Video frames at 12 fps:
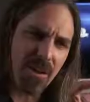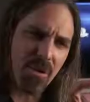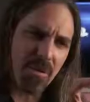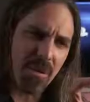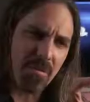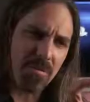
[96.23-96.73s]

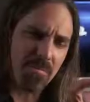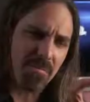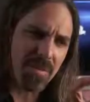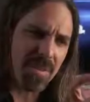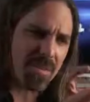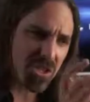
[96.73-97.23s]
could
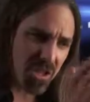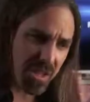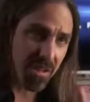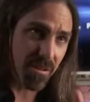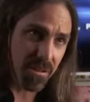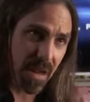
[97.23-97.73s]

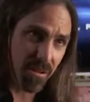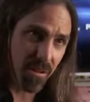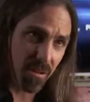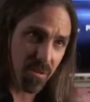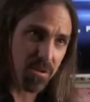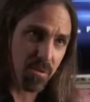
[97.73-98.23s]
distill down to
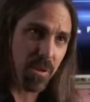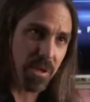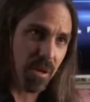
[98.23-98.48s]
those three